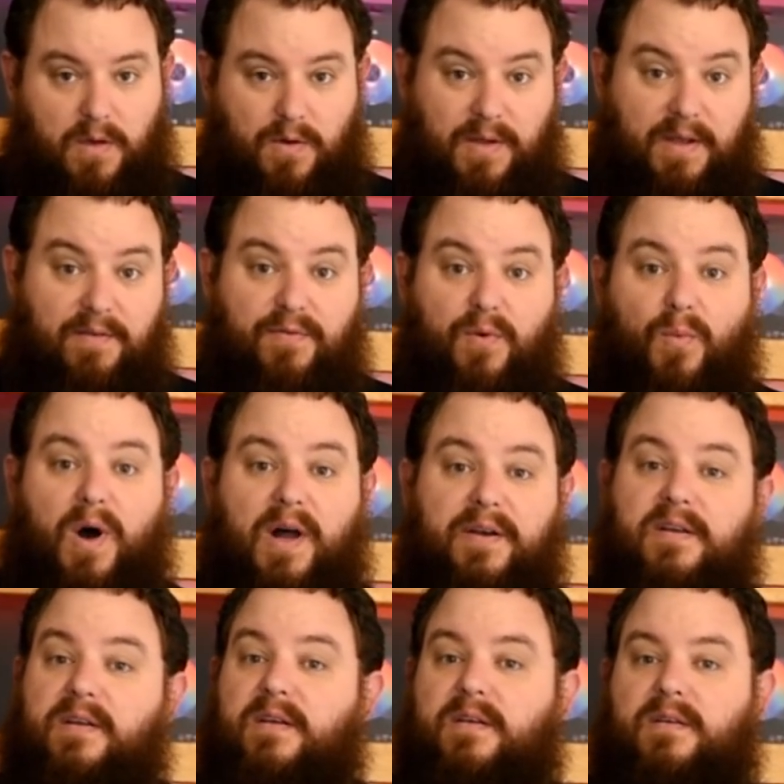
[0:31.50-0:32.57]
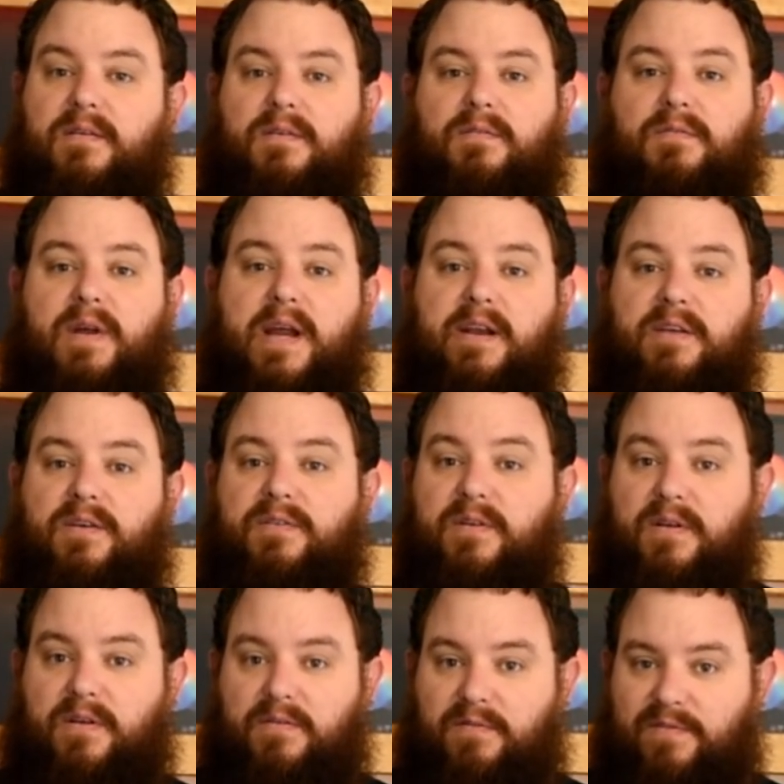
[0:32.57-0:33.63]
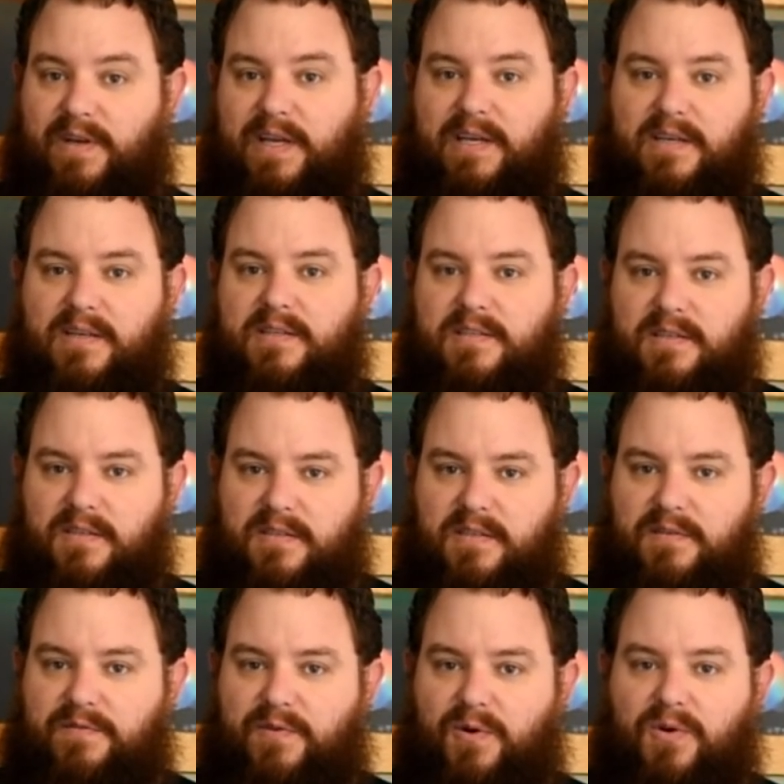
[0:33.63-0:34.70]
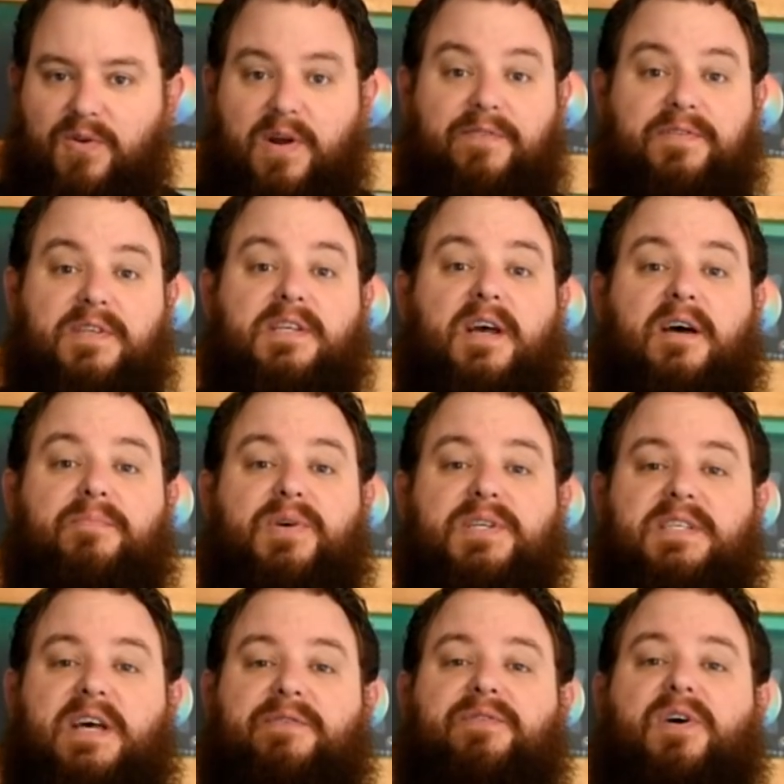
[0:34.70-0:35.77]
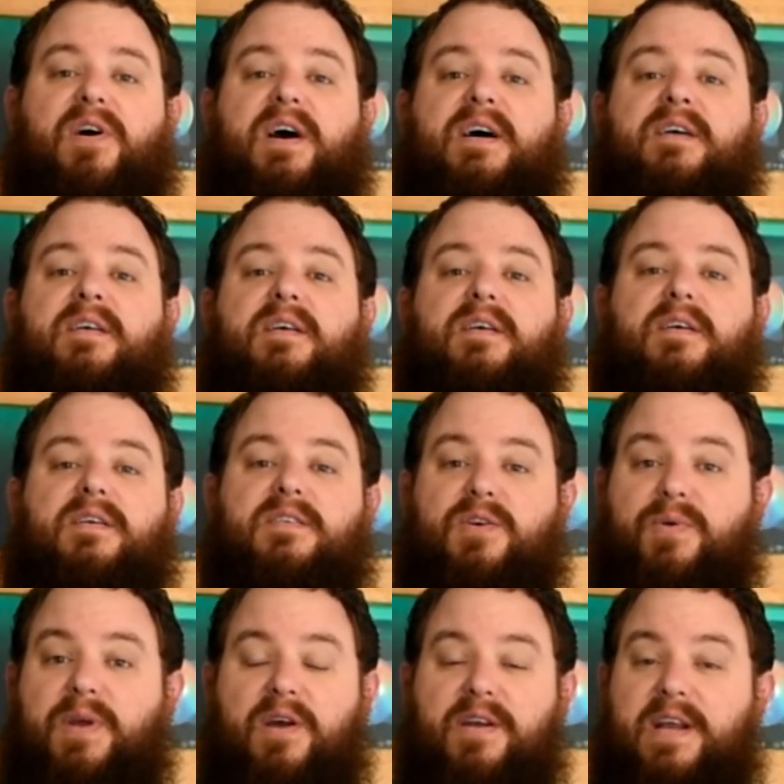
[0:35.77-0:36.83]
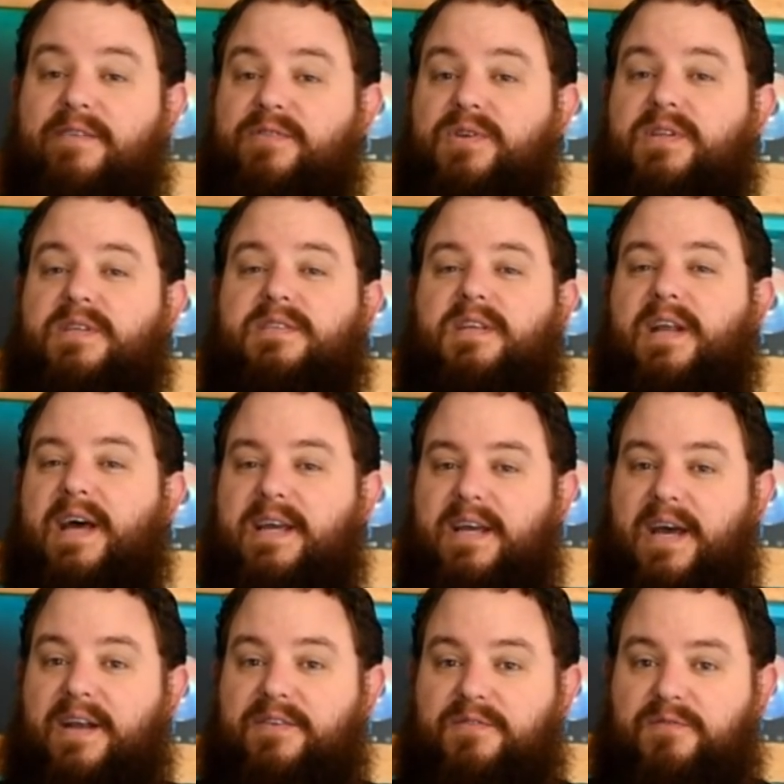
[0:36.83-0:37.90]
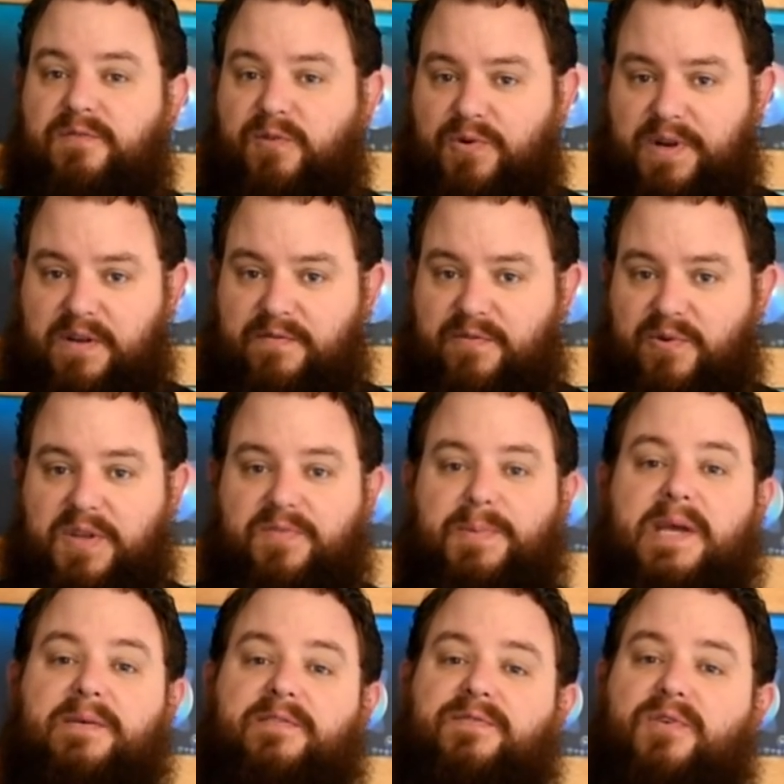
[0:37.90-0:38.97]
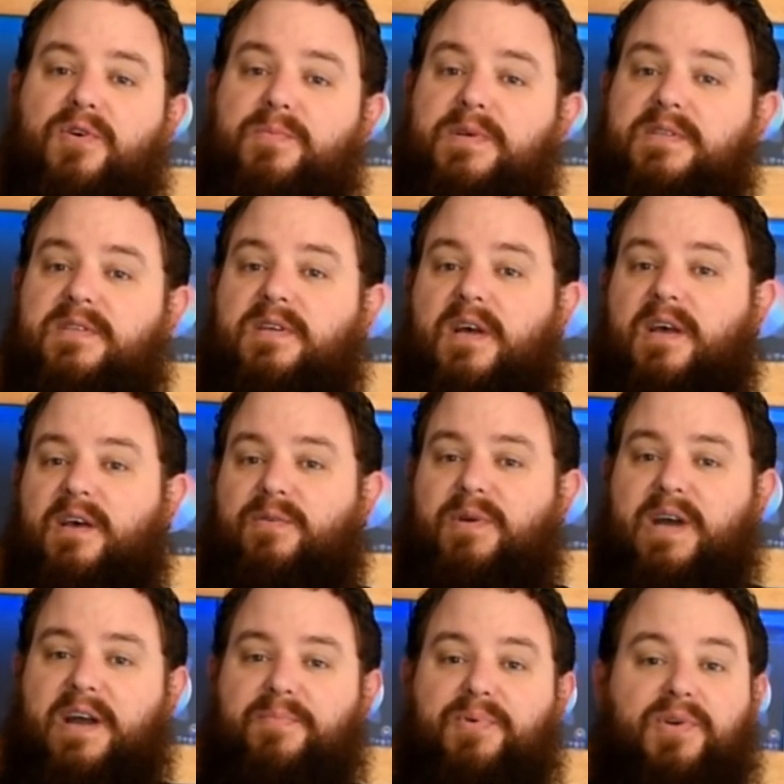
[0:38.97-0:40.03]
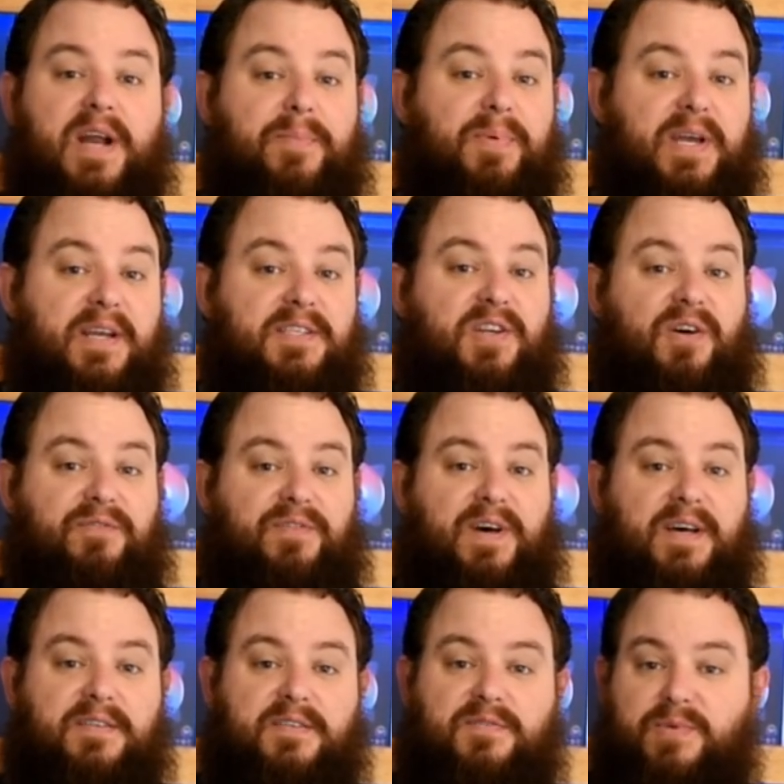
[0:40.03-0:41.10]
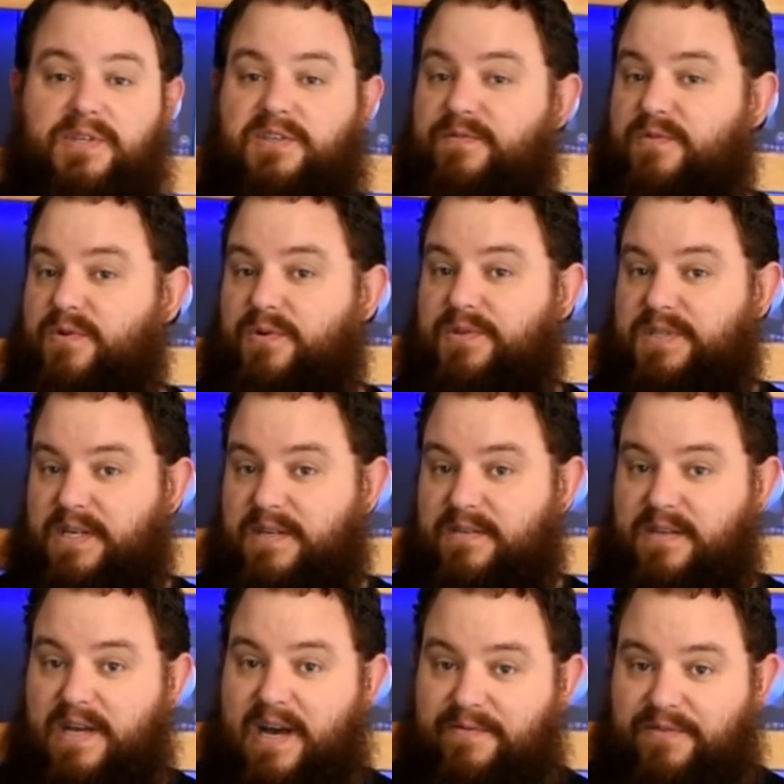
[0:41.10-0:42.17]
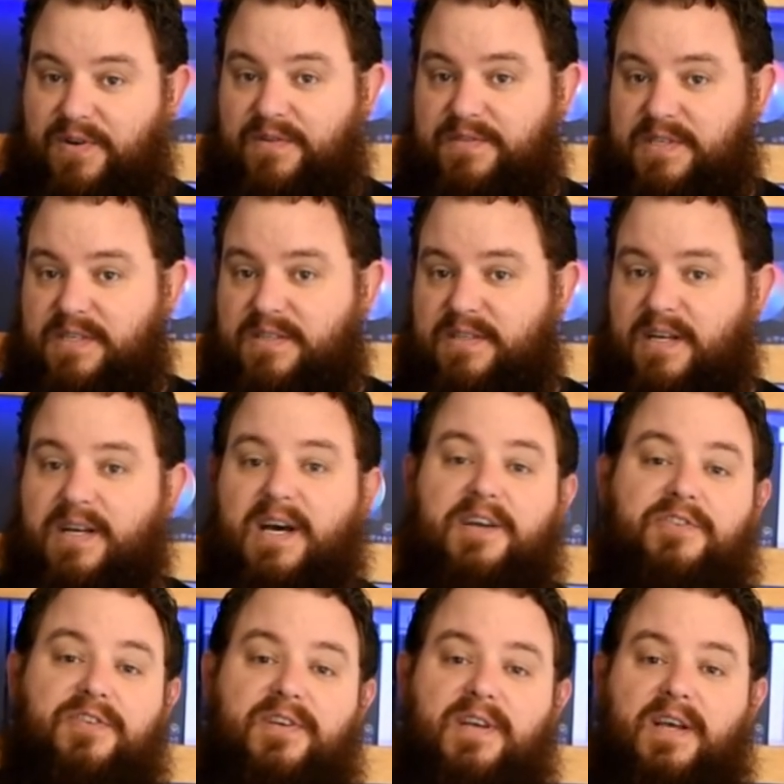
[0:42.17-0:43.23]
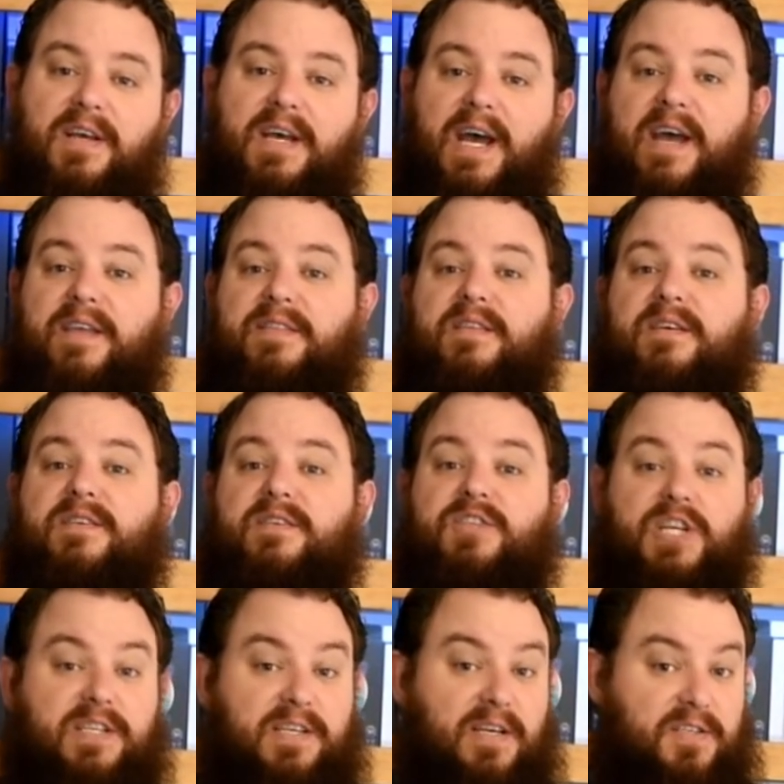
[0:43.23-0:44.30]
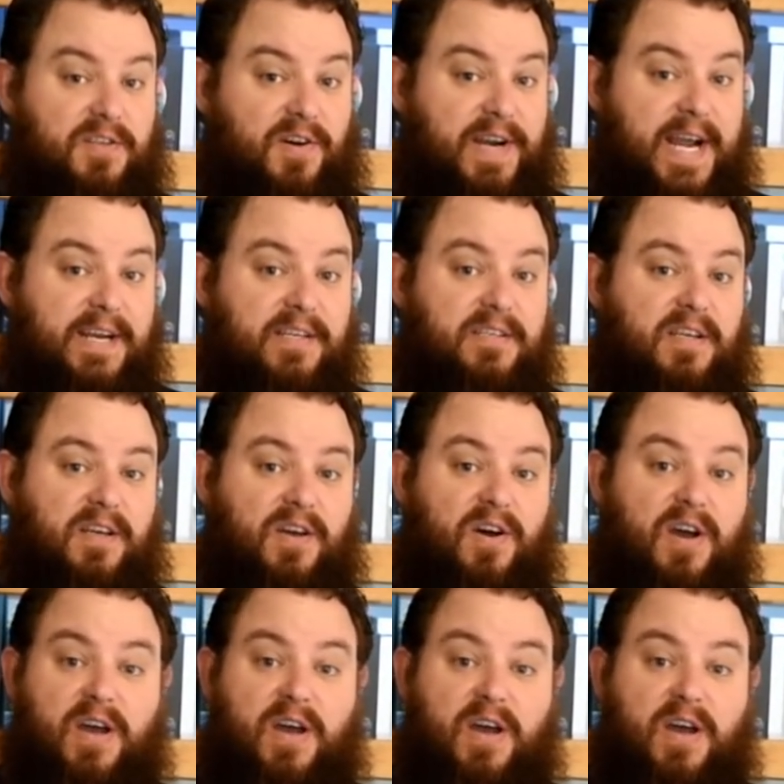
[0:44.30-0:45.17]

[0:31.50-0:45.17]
We have one Radeon Vega 64 graphics card by Sapphire. So we're going to have a look at this today at 1440p performance. We're going to put it up against Hot Fuzz, which of course is the R5 1600 and the GTX 980ti